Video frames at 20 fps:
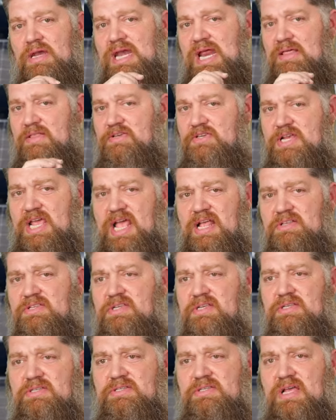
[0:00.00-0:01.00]
Now the
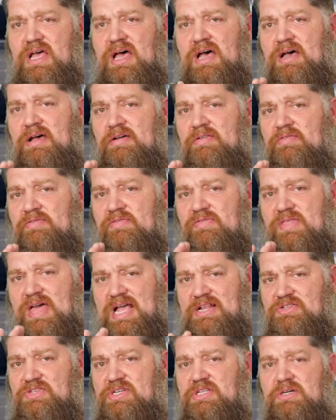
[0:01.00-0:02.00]
chances of
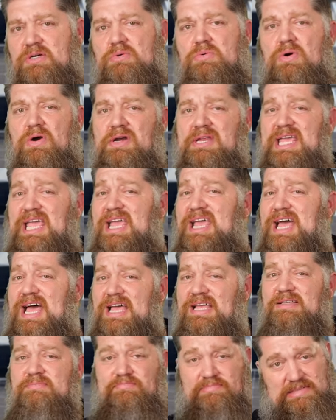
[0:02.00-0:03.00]
that still working,
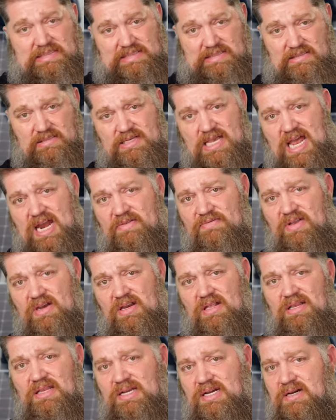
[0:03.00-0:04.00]
kind of
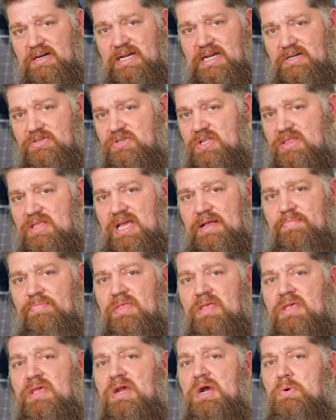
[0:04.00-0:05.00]
unclear. Here's the thing,
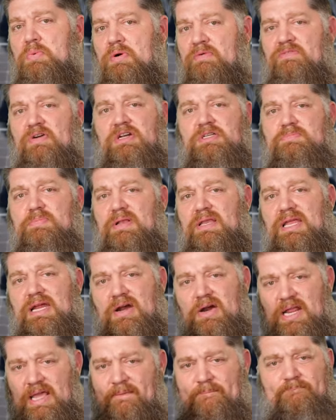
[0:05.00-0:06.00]
reverse
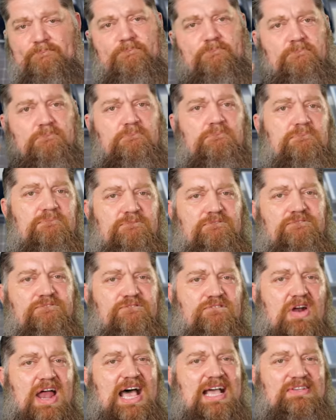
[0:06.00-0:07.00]
polarity,
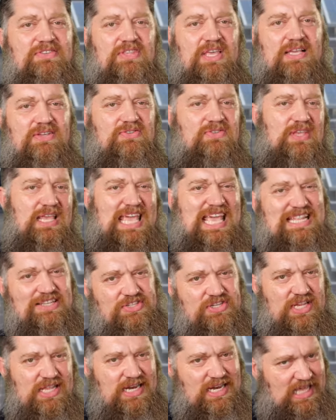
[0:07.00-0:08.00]
fries things
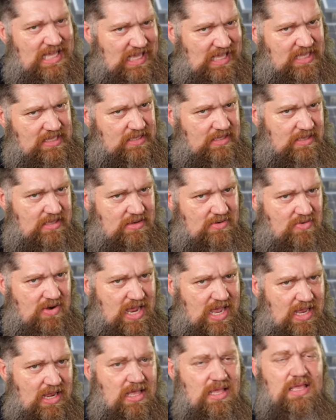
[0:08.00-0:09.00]
instantly,
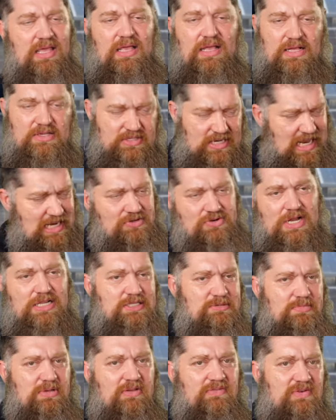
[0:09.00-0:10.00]
right? Because
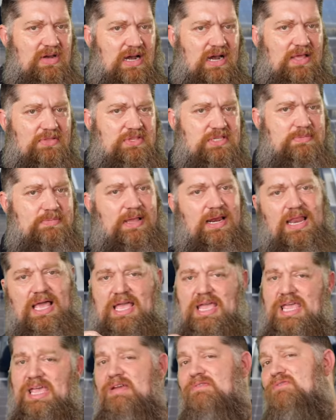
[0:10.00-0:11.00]
electrons move nearly at the speed of
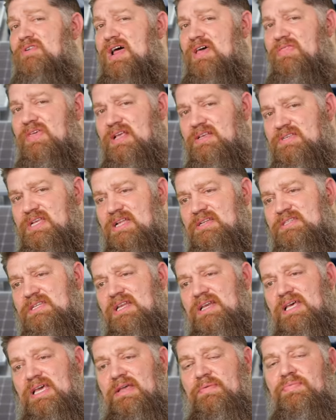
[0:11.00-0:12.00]
light, it can fry things
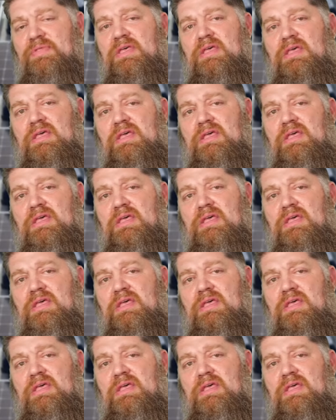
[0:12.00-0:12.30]
instantly.